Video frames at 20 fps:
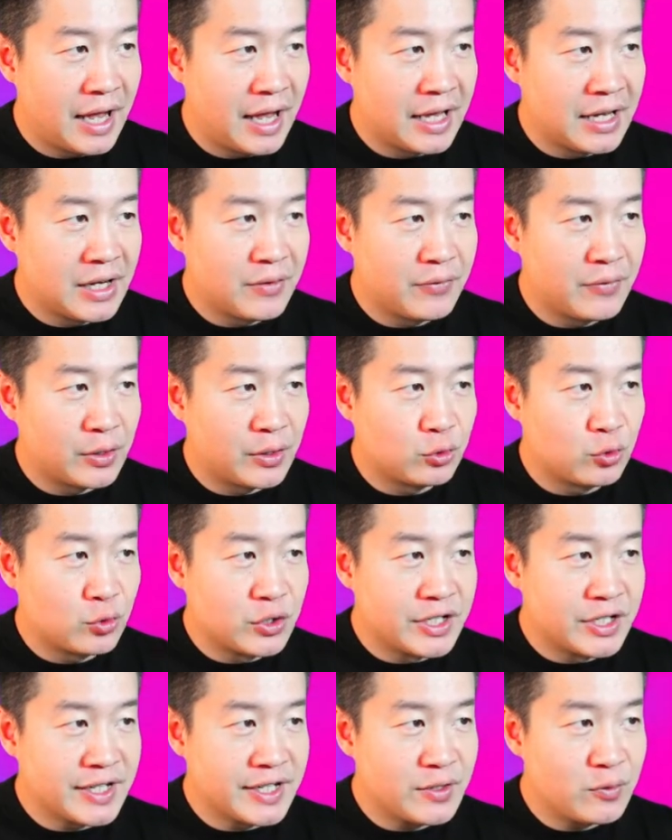And if I were to
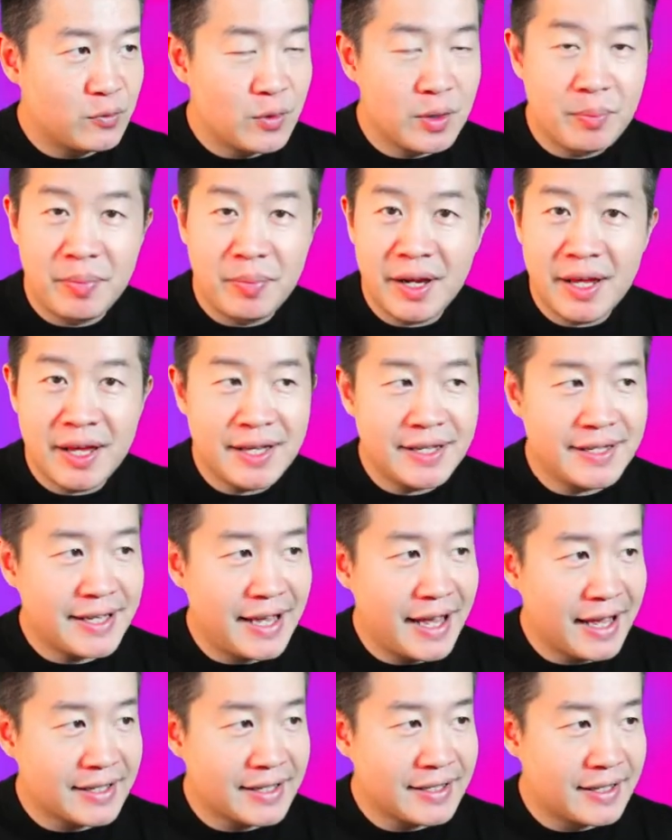just
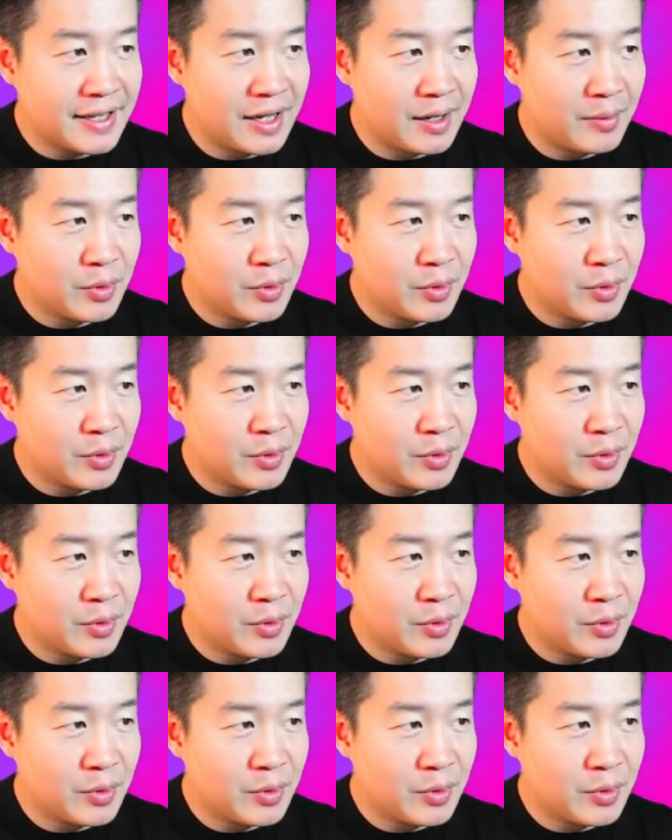replace x,